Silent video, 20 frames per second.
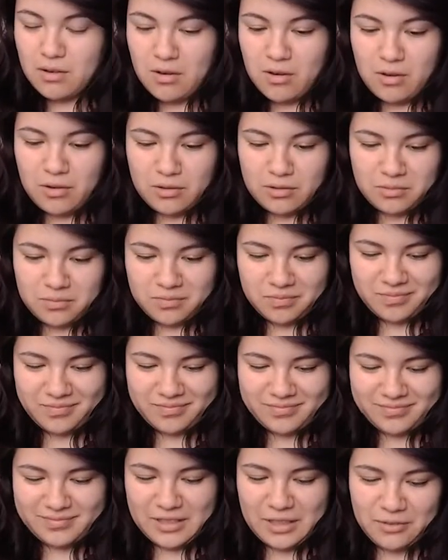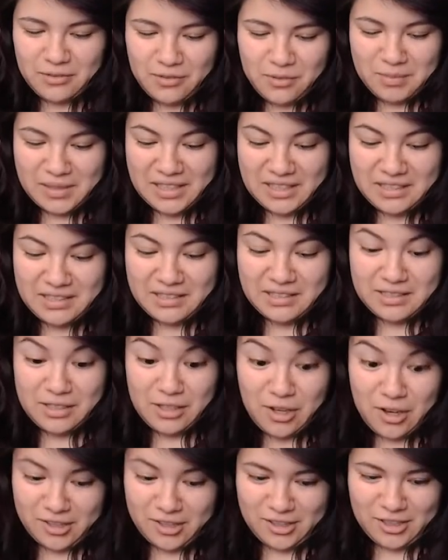Oh, never mind. Not
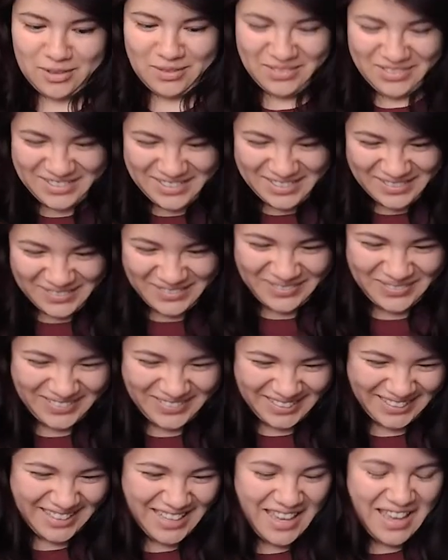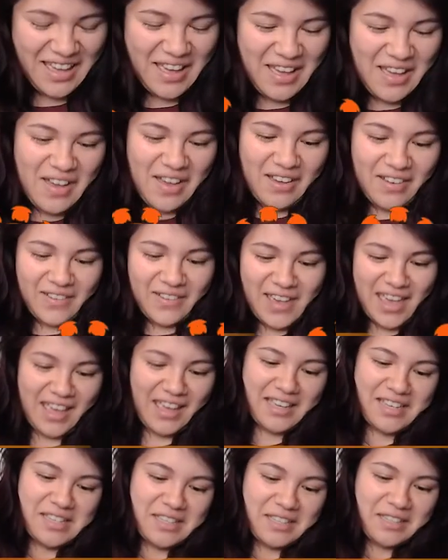cute.
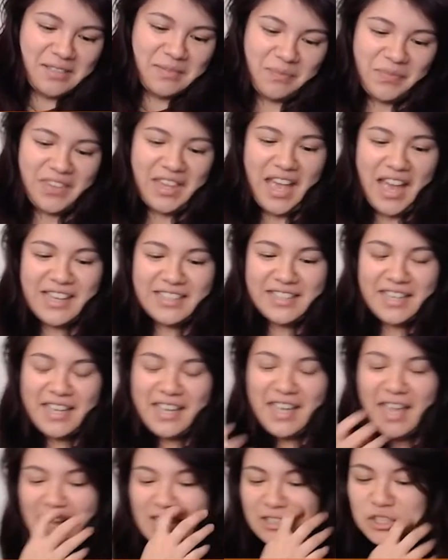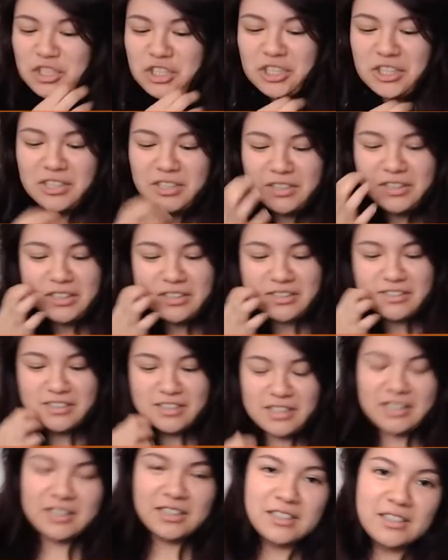Okay, as I enter, there's
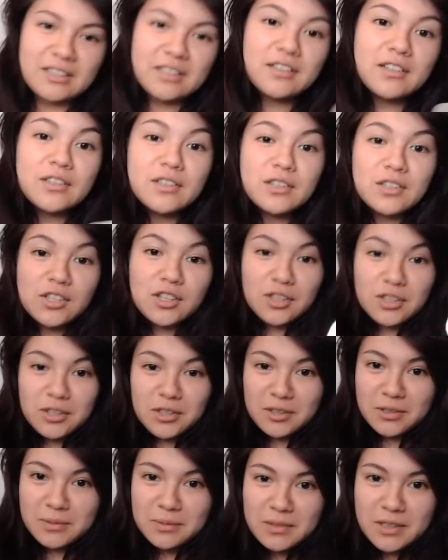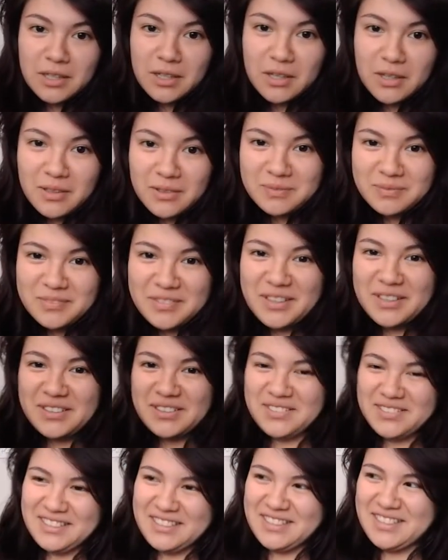a girl. Oh,
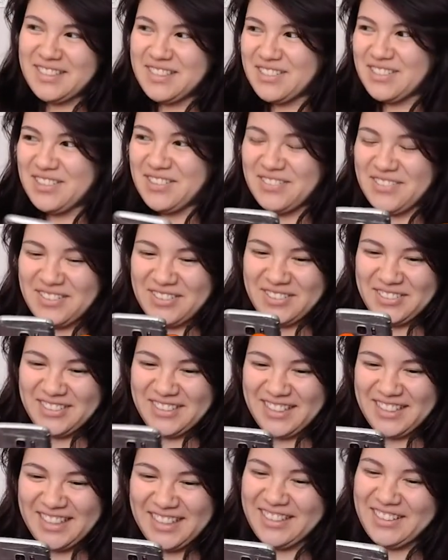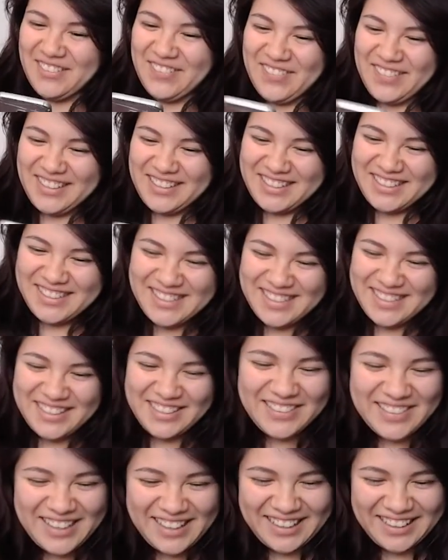it's screen recording anyways.
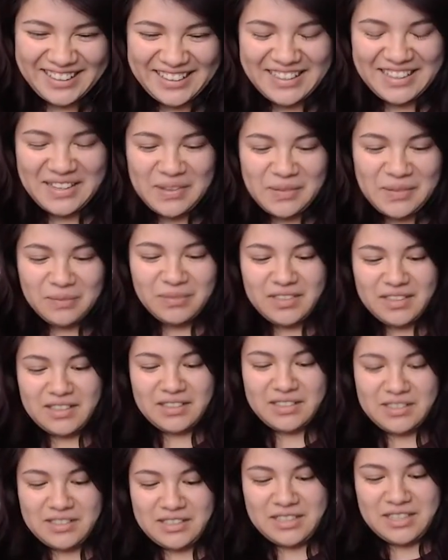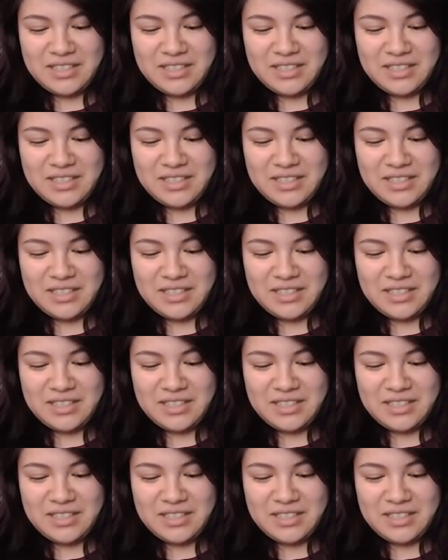Okay, she's